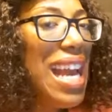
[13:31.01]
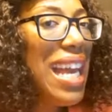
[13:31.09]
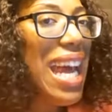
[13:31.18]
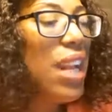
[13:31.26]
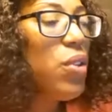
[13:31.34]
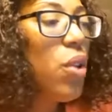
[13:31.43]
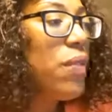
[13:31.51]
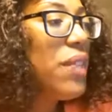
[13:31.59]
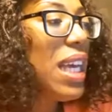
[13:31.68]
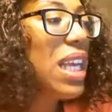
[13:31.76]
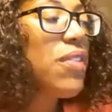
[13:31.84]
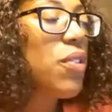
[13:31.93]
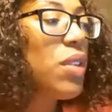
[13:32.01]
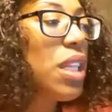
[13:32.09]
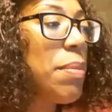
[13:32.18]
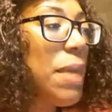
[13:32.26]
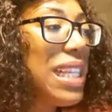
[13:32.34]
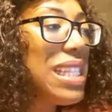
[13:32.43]
And I don't know if that even
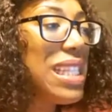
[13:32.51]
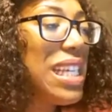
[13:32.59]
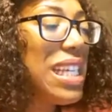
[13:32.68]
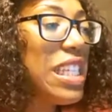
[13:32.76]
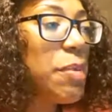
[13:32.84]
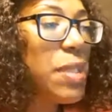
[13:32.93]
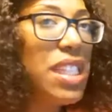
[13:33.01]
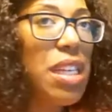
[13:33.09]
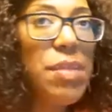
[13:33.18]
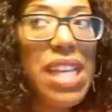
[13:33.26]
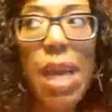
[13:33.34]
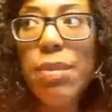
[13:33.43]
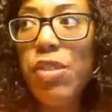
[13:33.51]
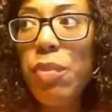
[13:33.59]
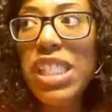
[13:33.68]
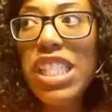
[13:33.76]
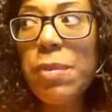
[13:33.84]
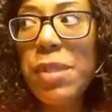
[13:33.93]
really makes sense, but sometimes for
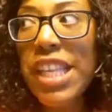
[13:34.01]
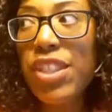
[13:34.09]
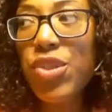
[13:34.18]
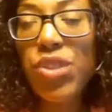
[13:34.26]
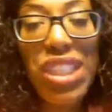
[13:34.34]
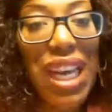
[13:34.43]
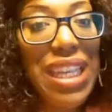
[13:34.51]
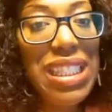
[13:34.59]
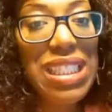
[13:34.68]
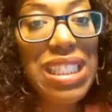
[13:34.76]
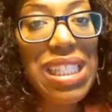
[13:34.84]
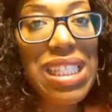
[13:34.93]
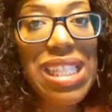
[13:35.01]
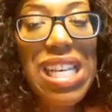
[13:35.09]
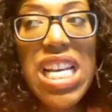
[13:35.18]
me, substantial change is